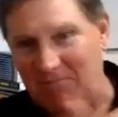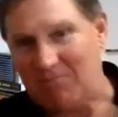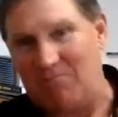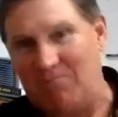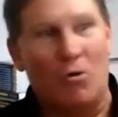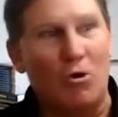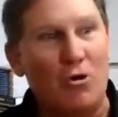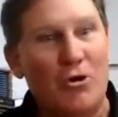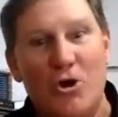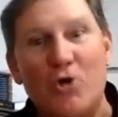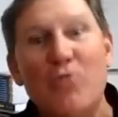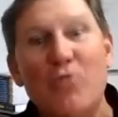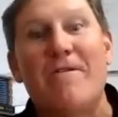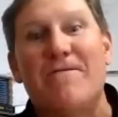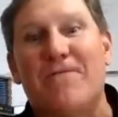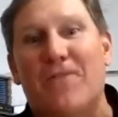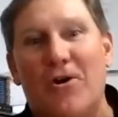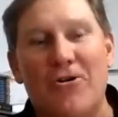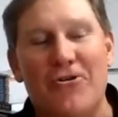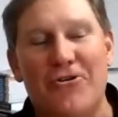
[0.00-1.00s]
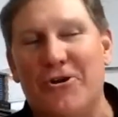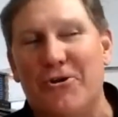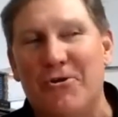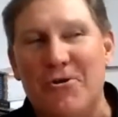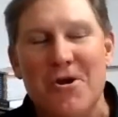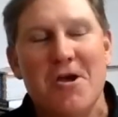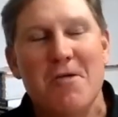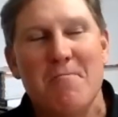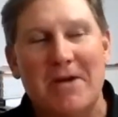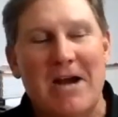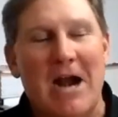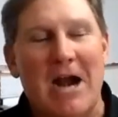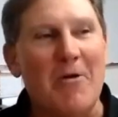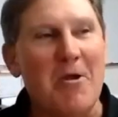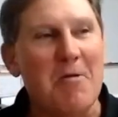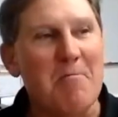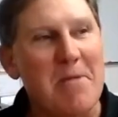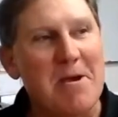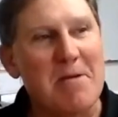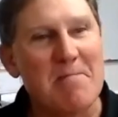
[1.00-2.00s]
who referred you. But I
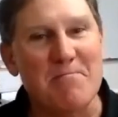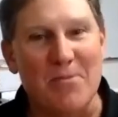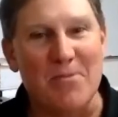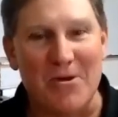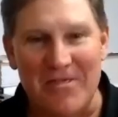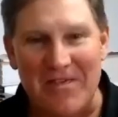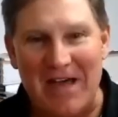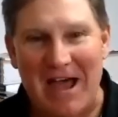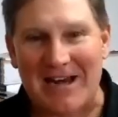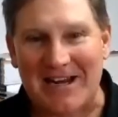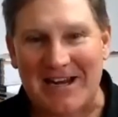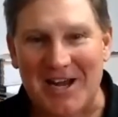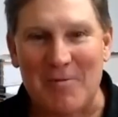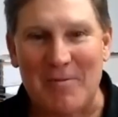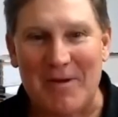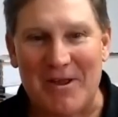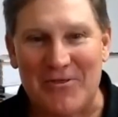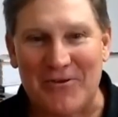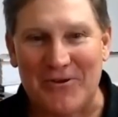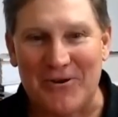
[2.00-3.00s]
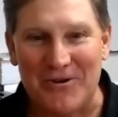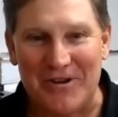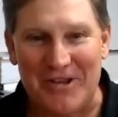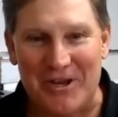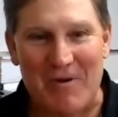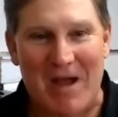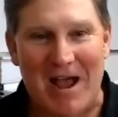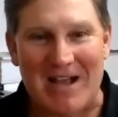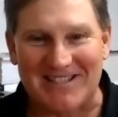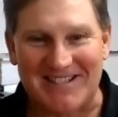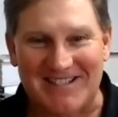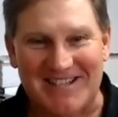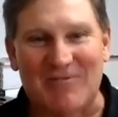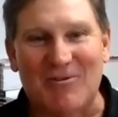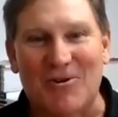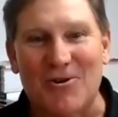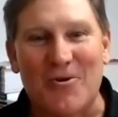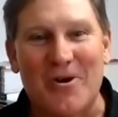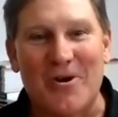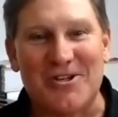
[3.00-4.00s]
remember that coming through. You asked
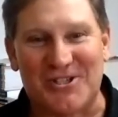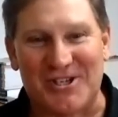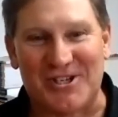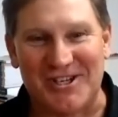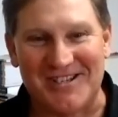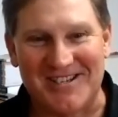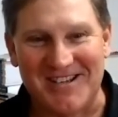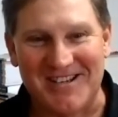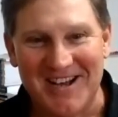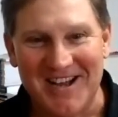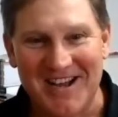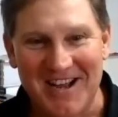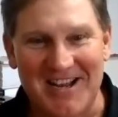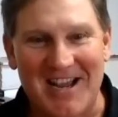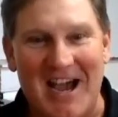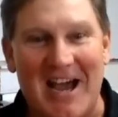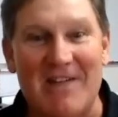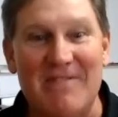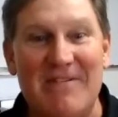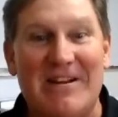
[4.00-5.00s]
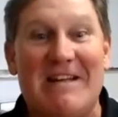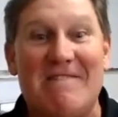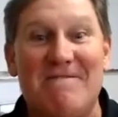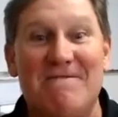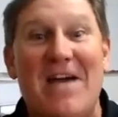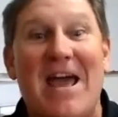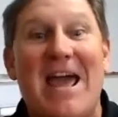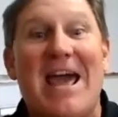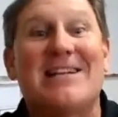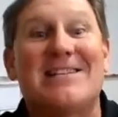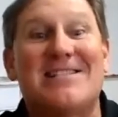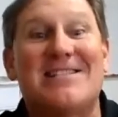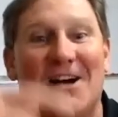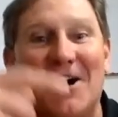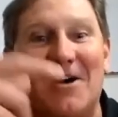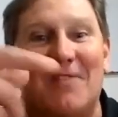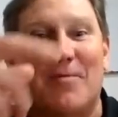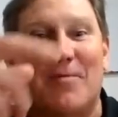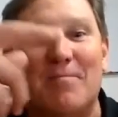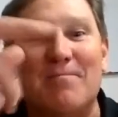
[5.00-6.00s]
several questions kind of in advance
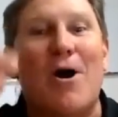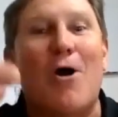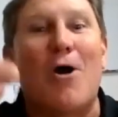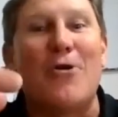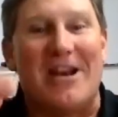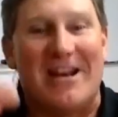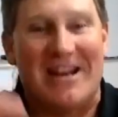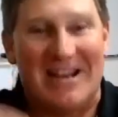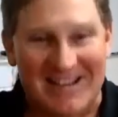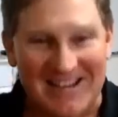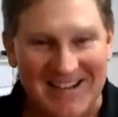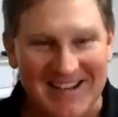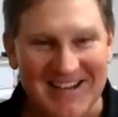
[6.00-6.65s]
of promoting it,